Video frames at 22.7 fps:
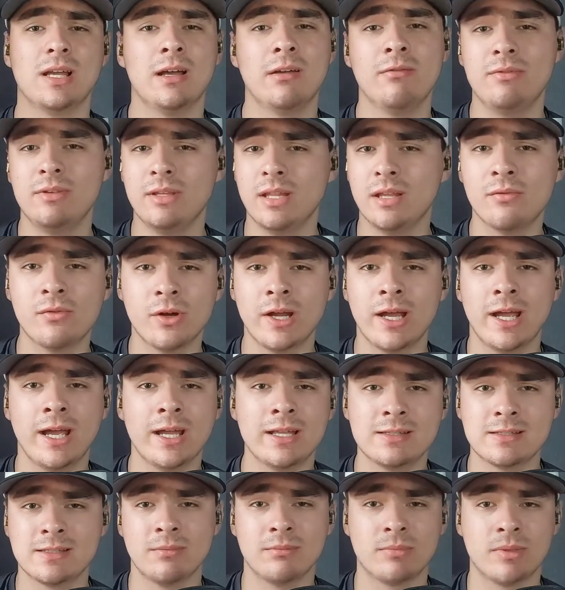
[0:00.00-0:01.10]
I've never
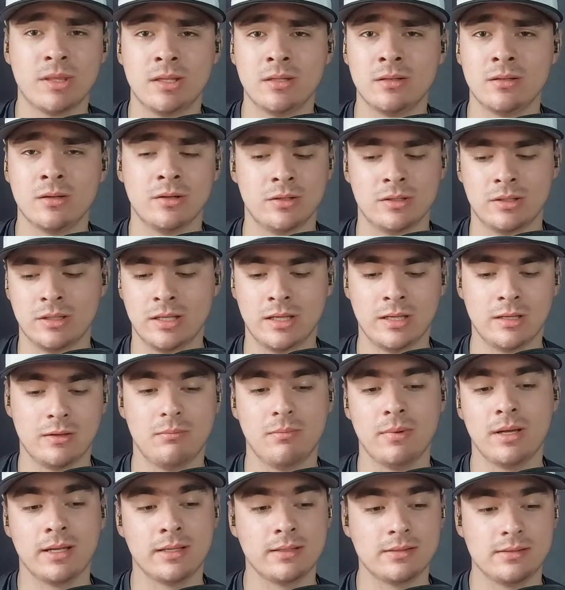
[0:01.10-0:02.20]
had something on like
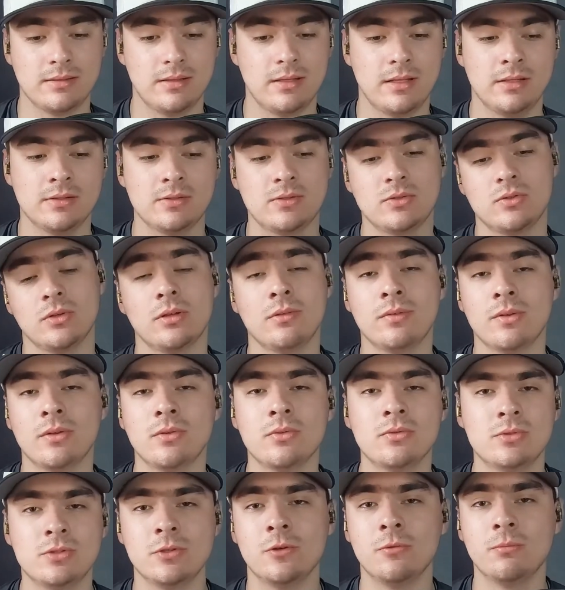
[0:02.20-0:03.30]
my history of
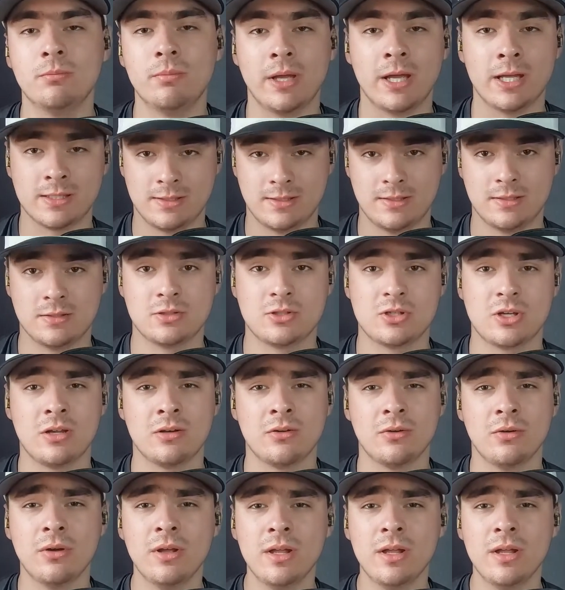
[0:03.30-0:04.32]
YouTube past this channel,